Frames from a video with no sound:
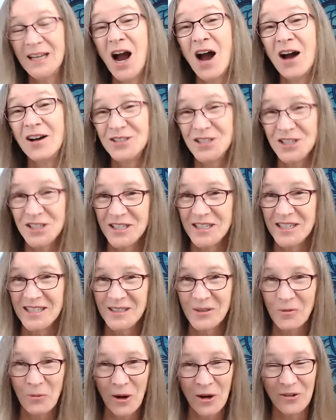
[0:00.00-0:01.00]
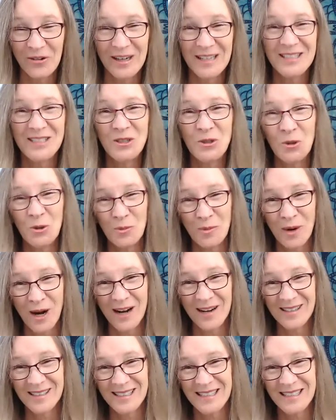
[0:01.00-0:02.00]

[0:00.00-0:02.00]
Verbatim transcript: consciousness awareness toolbox.